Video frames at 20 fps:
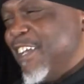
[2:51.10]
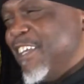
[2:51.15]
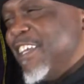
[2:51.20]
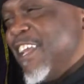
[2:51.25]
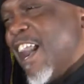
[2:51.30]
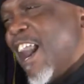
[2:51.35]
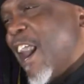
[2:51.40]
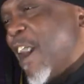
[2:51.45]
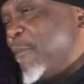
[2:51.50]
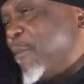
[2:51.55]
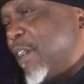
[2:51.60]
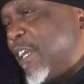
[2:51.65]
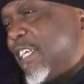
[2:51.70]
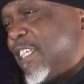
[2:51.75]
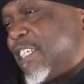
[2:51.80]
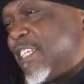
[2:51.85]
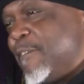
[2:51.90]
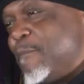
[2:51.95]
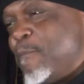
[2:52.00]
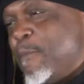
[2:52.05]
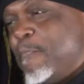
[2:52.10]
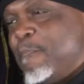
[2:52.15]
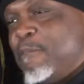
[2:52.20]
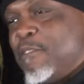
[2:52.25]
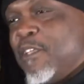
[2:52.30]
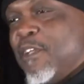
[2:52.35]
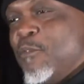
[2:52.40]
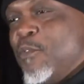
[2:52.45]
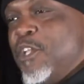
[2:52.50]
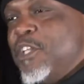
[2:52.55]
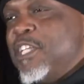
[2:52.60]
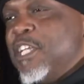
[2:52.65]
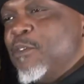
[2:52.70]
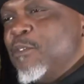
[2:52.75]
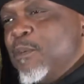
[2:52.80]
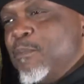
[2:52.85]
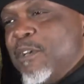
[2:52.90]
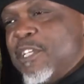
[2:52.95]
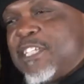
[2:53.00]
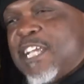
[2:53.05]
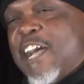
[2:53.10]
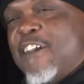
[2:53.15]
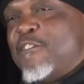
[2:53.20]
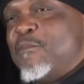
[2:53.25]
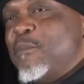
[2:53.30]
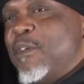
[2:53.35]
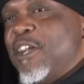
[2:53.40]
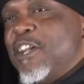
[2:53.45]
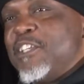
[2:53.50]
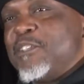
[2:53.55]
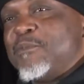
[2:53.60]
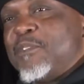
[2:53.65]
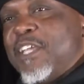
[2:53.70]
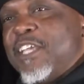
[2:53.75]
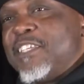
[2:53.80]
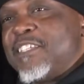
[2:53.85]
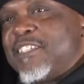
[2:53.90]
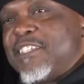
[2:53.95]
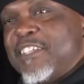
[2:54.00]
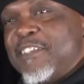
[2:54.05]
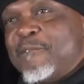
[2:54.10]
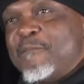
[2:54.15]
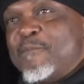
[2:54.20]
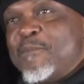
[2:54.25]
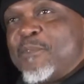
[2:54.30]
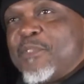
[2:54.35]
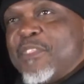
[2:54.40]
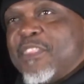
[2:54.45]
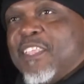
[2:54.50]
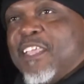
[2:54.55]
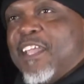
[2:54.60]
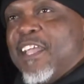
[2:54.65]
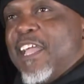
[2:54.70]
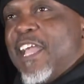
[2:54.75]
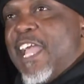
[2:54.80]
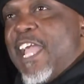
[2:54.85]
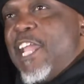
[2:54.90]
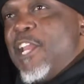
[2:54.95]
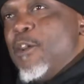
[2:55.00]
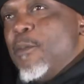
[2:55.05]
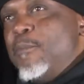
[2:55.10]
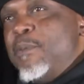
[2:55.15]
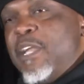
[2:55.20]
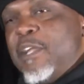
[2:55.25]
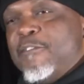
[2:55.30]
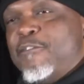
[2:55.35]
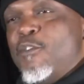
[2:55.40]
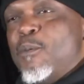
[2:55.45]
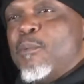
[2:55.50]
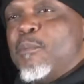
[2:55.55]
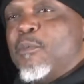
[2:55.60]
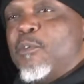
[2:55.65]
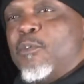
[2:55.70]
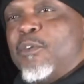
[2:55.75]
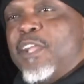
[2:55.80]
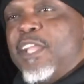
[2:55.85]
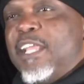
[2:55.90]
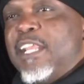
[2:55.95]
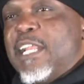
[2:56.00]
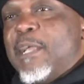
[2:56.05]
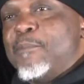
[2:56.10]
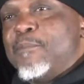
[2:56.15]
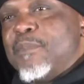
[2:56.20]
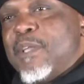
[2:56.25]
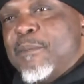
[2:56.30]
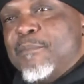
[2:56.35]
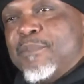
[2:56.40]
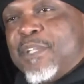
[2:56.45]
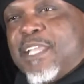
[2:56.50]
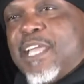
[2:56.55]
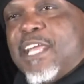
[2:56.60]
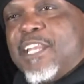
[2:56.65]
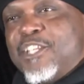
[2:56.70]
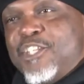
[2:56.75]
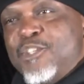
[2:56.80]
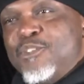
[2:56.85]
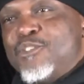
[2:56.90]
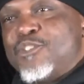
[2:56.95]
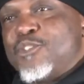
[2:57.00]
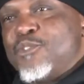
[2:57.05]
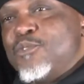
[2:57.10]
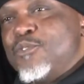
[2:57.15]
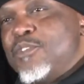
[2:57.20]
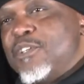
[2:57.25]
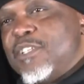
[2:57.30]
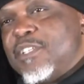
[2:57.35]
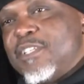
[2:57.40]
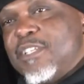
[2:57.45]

Nah, but it's when you're dealing with a bunch of alpha males, it's being a former Marine, I'm kind of used to it.